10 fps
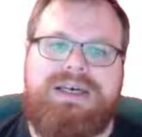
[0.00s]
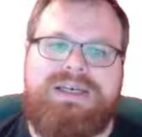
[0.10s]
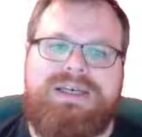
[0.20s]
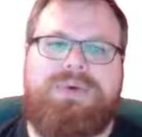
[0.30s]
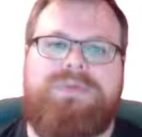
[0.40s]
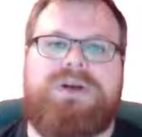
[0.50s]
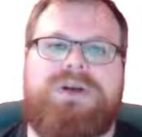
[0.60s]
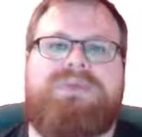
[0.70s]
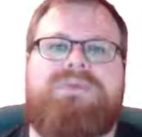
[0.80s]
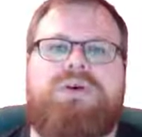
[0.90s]
So we
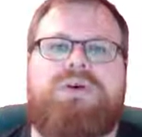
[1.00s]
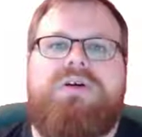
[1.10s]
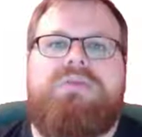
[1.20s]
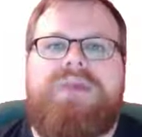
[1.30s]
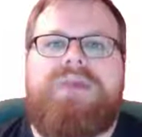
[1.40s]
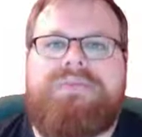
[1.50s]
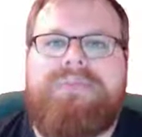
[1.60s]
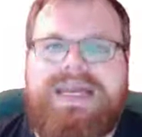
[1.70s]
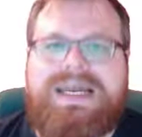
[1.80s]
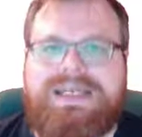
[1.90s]
want a more
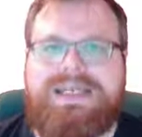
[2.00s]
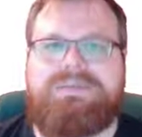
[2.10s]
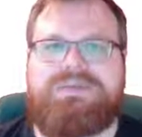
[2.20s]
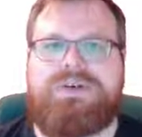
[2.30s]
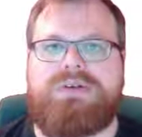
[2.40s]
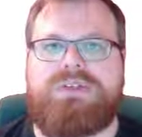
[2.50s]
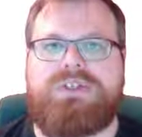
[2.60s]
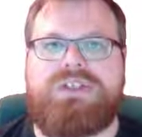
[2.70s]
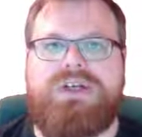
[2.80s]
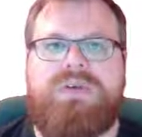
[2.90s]
mathematical
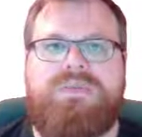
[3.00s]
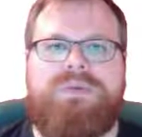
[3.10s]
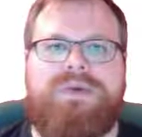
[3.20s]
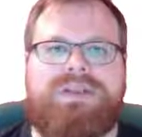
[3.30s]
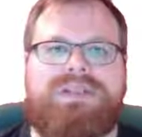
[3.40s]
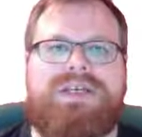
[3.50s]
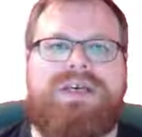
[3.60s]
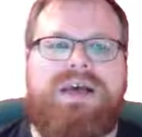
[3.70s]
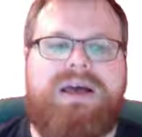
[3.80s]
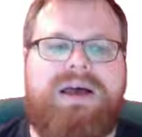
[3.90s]
approach. We want
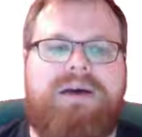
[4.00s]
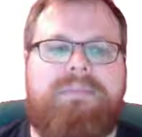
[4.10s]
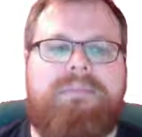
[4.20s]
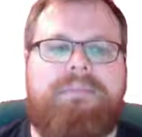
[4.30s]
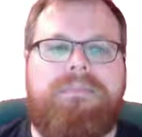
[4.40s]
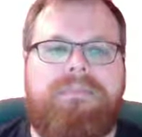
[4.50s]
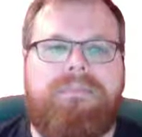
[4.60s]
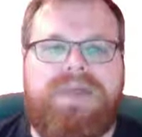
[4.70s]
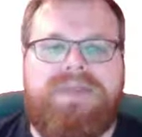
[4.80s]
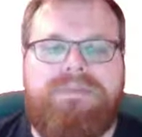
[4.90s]
a
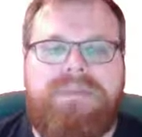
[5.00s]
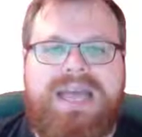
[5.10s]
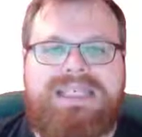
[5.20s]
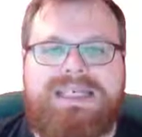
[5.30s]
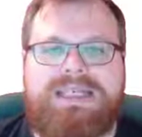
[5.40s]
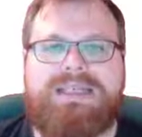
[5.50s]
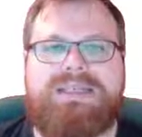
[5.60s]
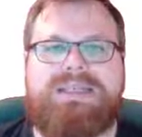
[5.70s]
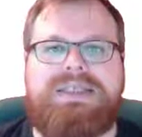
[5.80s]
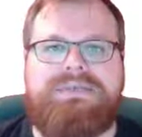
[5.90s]

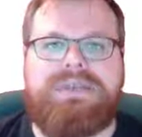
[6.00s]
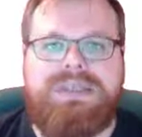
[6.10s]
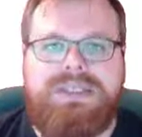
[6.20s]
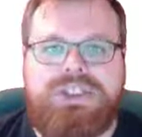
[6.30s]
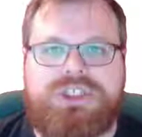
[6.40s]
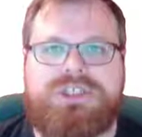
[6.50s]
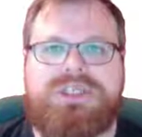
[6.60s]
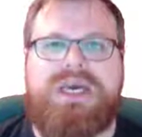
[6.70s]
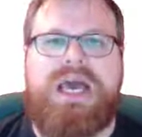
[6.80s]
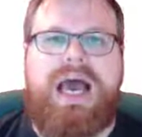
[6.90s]
mathematical definition
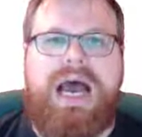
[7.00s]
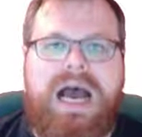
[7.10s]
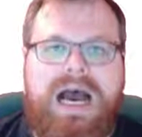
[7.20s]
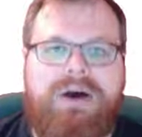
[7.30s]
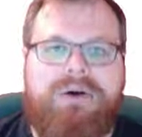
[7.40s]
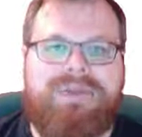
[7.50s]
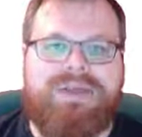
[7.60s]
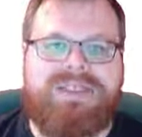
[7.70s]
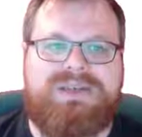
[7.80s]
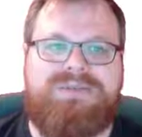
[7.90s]
how
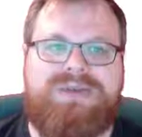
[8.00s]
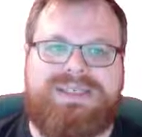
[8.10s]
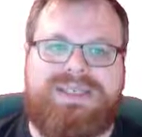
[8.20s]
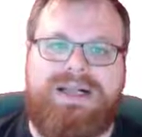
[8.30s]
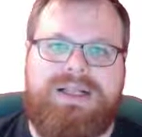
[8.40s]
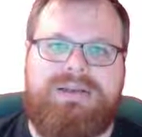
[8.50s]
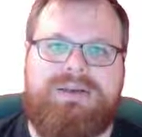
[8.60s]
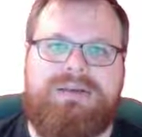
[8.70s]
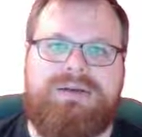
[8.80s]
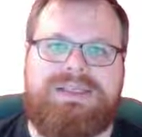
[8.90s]
this convex hull
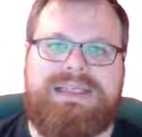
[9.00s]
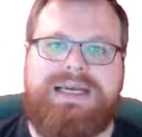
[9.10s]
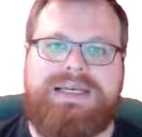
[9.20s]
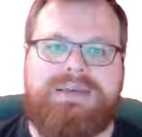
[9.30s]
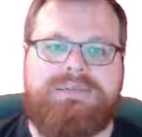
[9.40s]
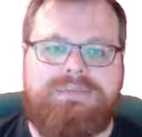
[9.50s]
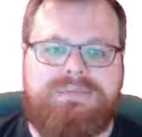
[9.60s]
looks like.